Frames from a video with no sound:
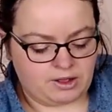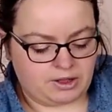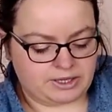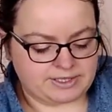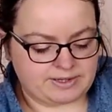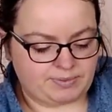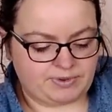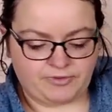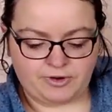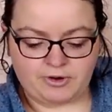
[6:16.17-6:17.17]
Like I said
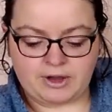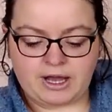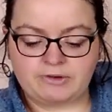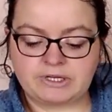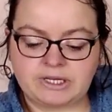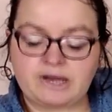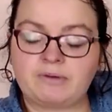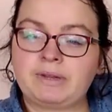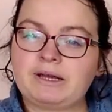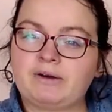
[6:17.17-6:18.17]
before, I have to get
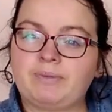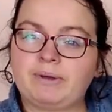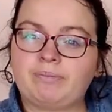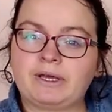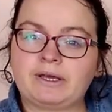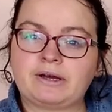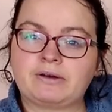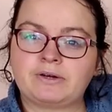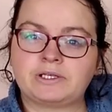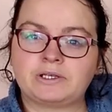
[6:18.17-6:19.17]
him a little bit bigger
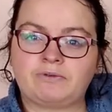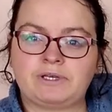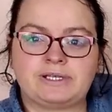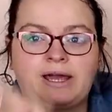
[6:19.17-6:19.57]
because of his